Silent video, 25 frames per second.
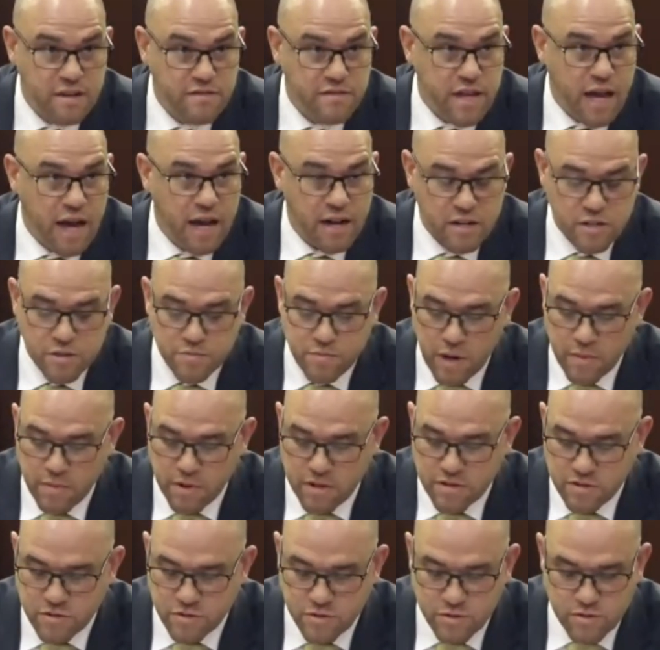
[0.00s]
of Yonkers Public
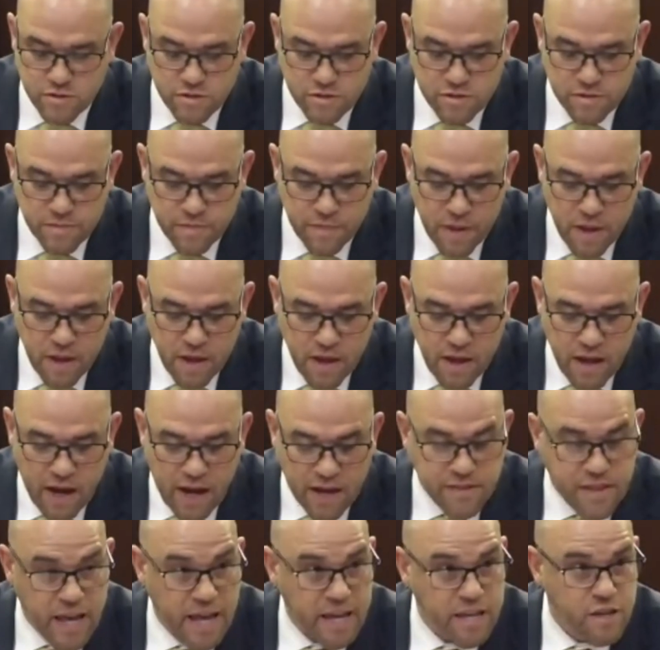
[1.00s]
Schools. I
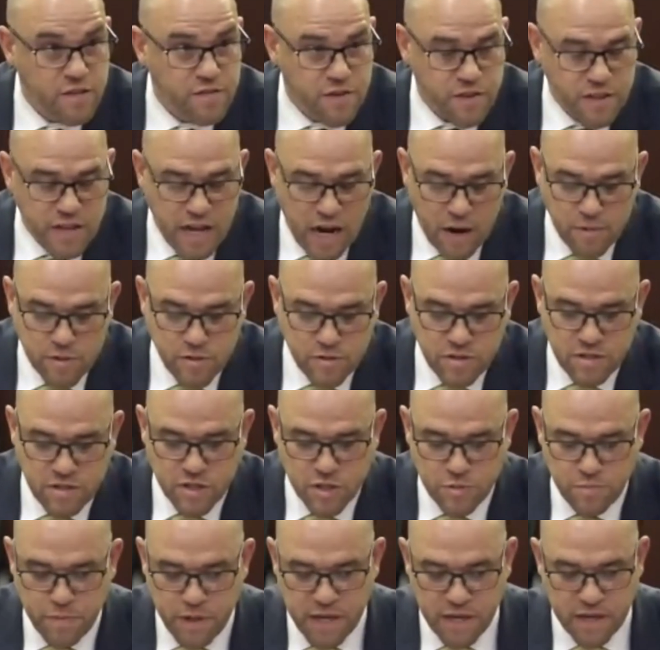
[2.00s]
thank you for the opportunity to
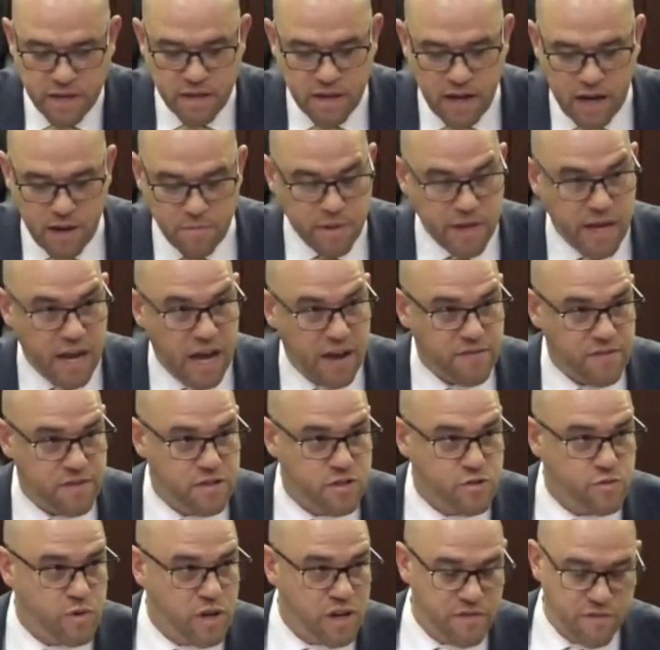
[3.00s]
speak on behalf of the
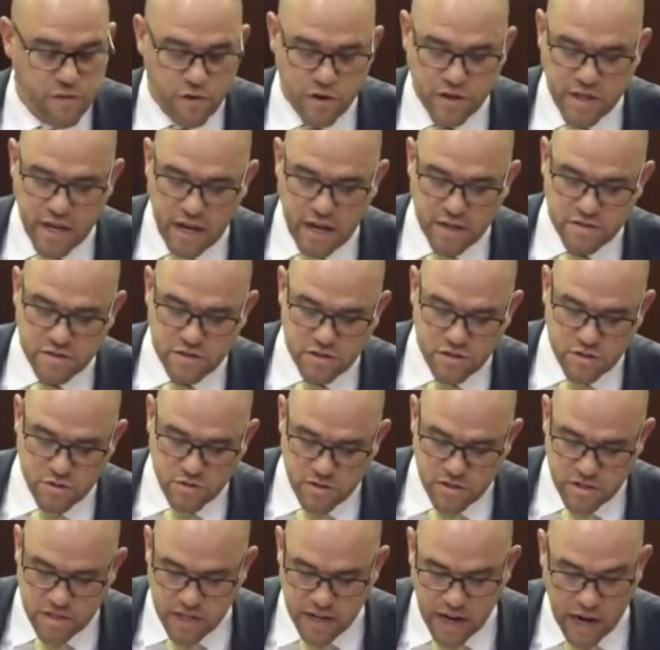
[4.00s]
24,000
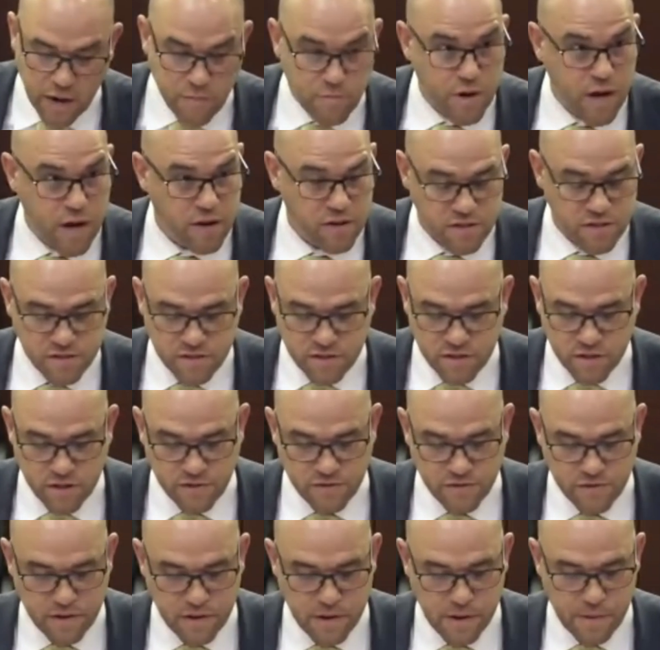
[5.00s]
students that I proudly serve.
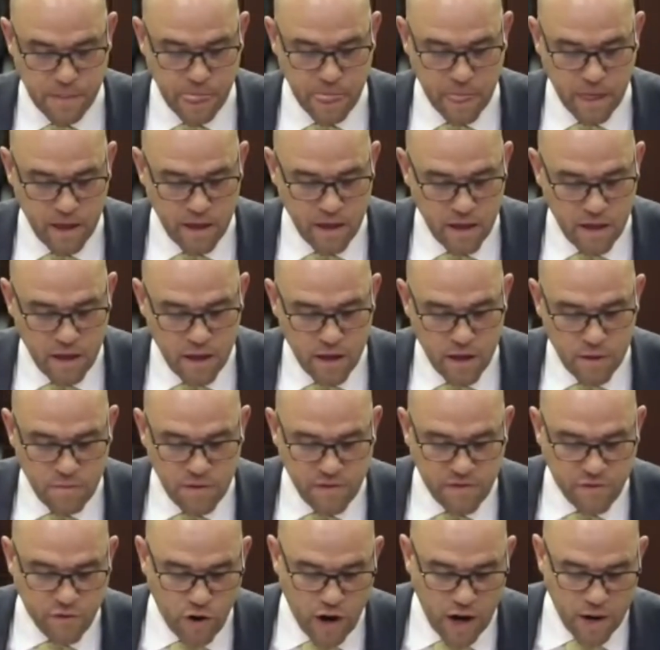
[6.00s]

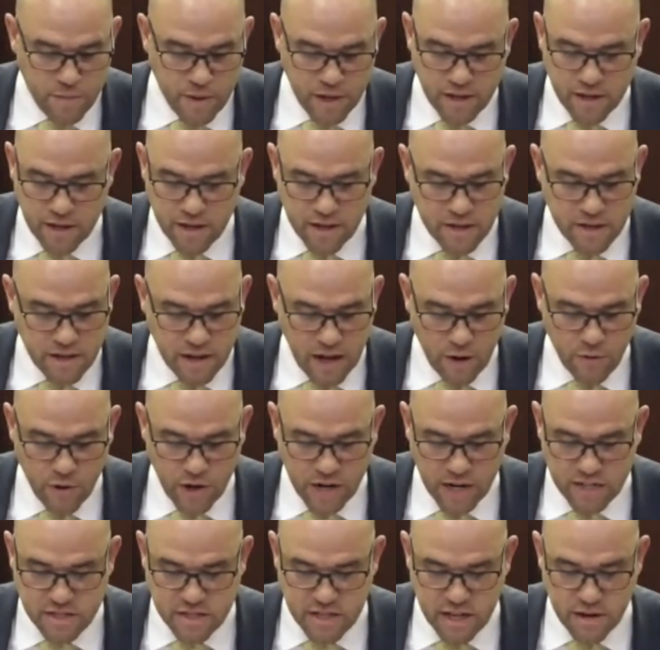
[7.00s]
Before I begin, I want to
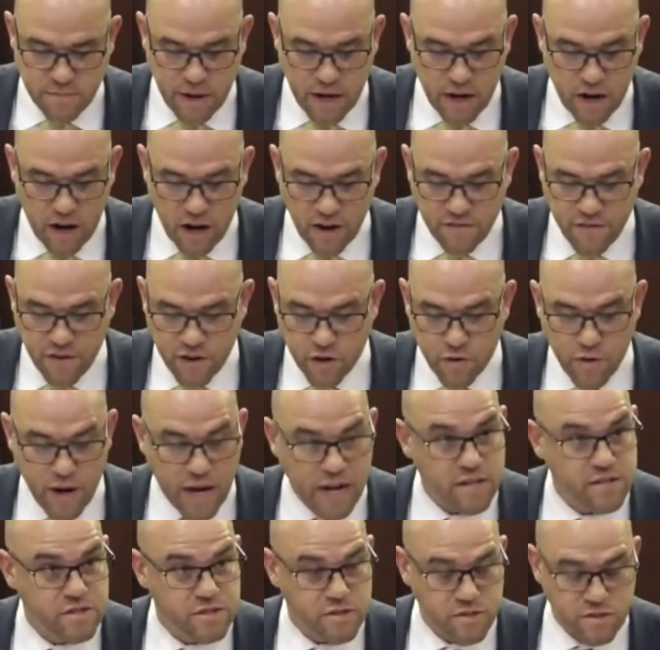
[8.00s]
extend my heartfelt
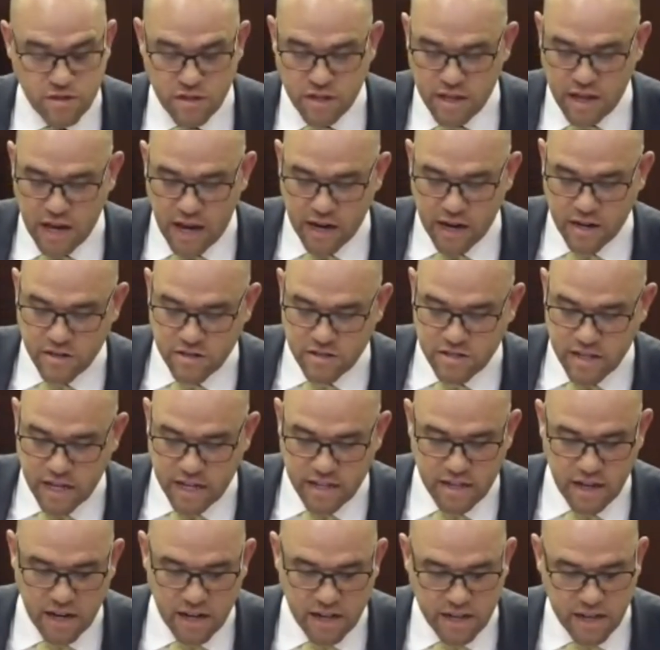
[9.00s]
gratitude to the Yonkers State
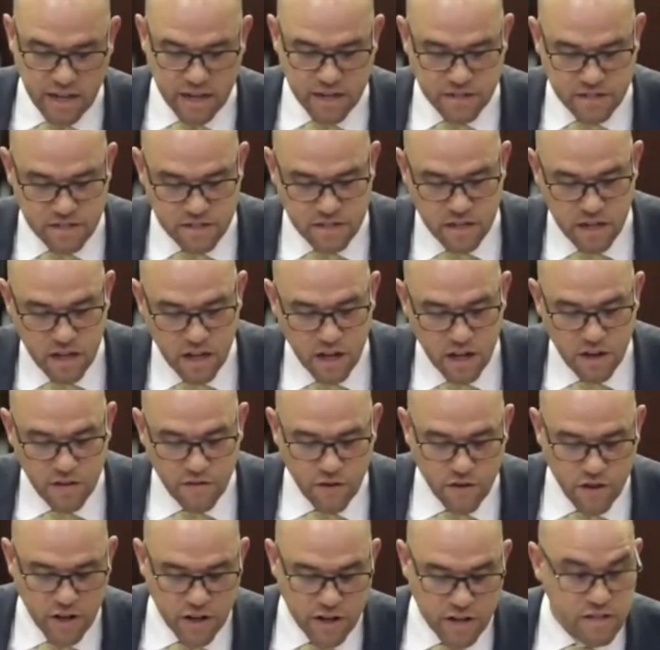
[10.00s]
Delegation
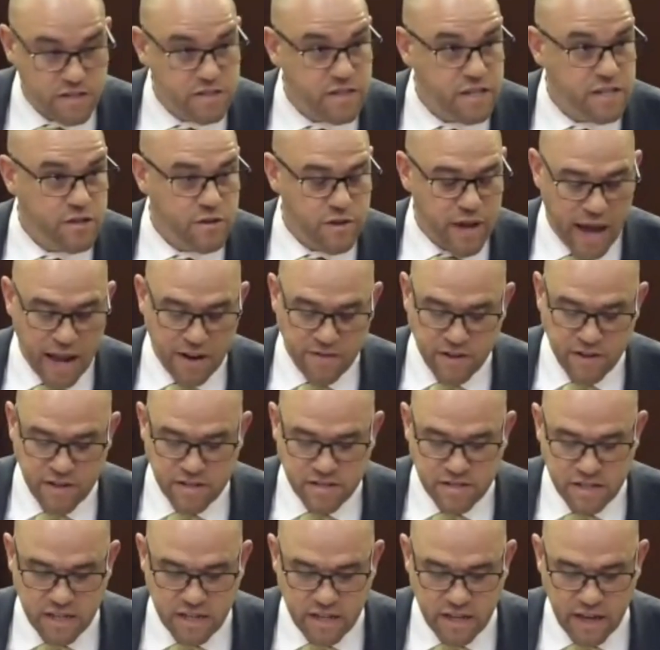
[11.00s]
for their continued
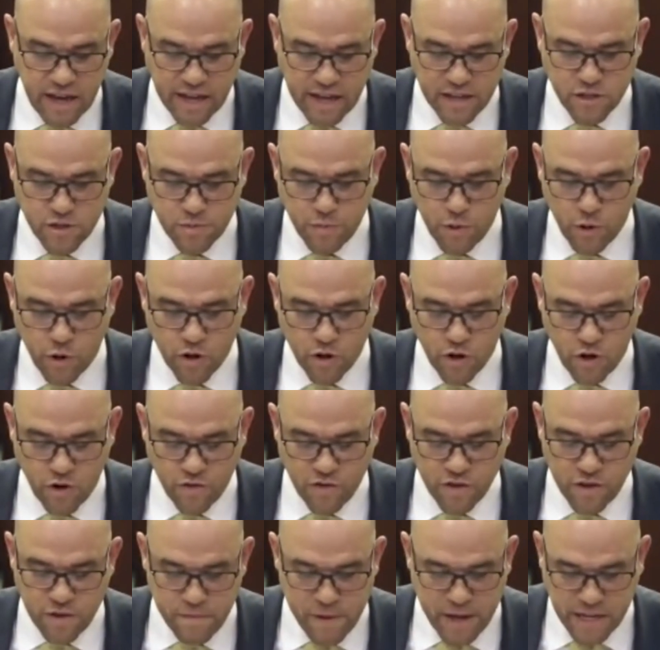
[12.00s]
advocacy and support over
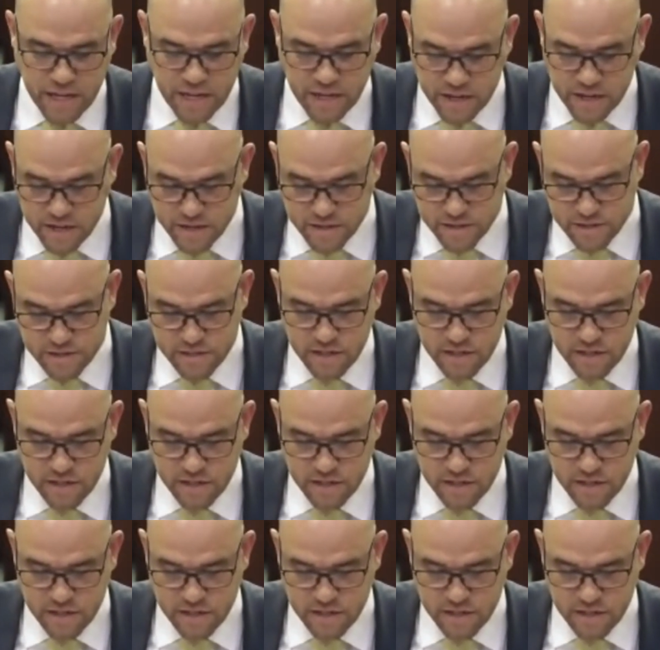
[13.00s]
the many years.